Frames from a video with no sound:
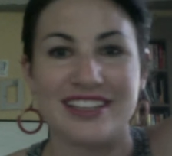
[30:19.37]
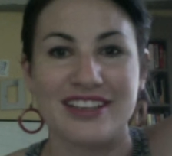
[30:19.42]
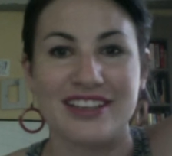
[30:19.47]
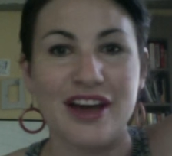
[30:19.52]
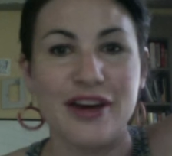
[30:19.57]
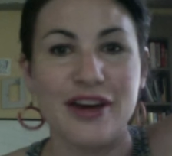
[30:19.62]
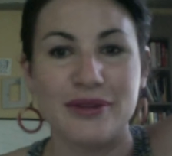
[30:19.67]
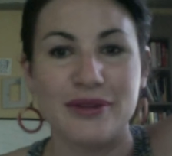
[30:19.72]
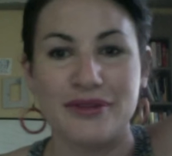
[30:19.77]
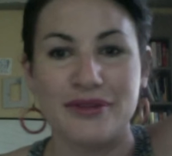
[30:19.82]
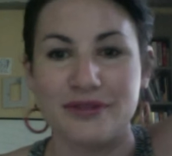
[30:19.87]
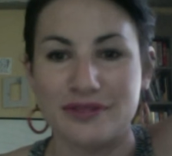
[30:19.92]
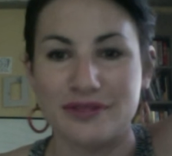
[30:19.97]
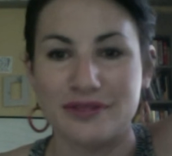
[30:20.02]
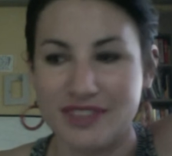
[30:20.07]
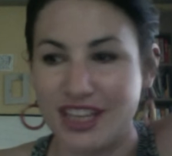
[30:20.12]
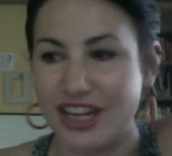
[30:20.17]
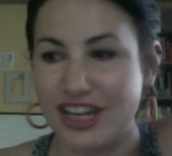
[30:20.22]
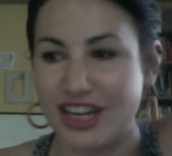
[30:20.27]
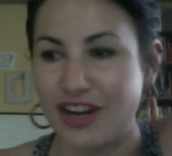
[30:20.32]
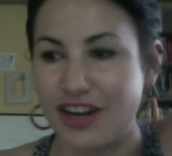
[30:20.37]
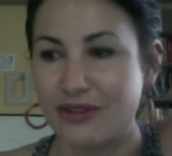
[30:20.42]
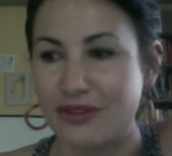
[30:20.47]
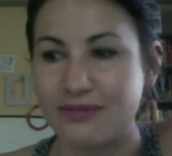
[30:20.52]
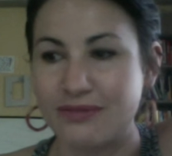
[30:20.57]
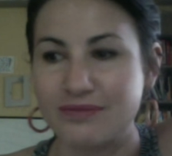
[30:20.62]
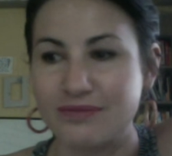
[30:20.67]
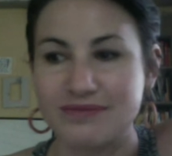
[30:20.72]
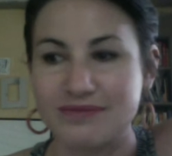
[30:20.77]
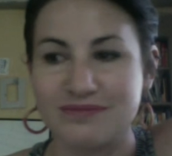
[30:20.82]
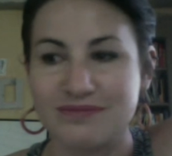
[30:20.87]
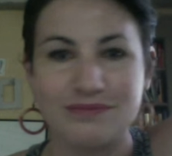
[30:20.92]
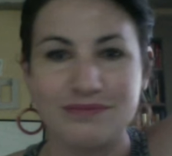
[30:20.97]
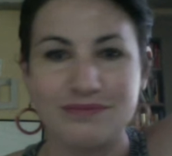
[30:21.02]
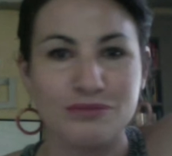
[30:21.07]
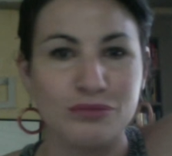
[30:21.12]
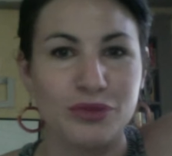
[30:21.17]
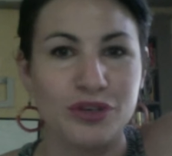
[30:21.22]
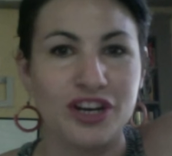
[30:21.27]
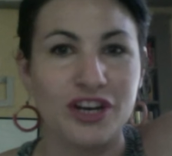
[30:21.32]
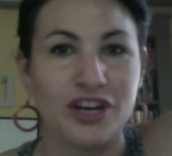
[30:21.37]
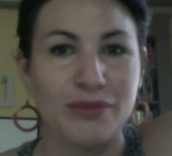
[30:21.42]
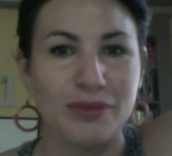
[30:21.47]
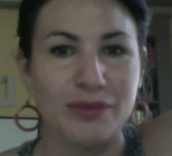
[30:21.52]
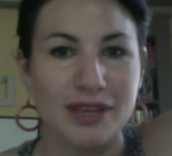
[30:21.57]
oh, we're all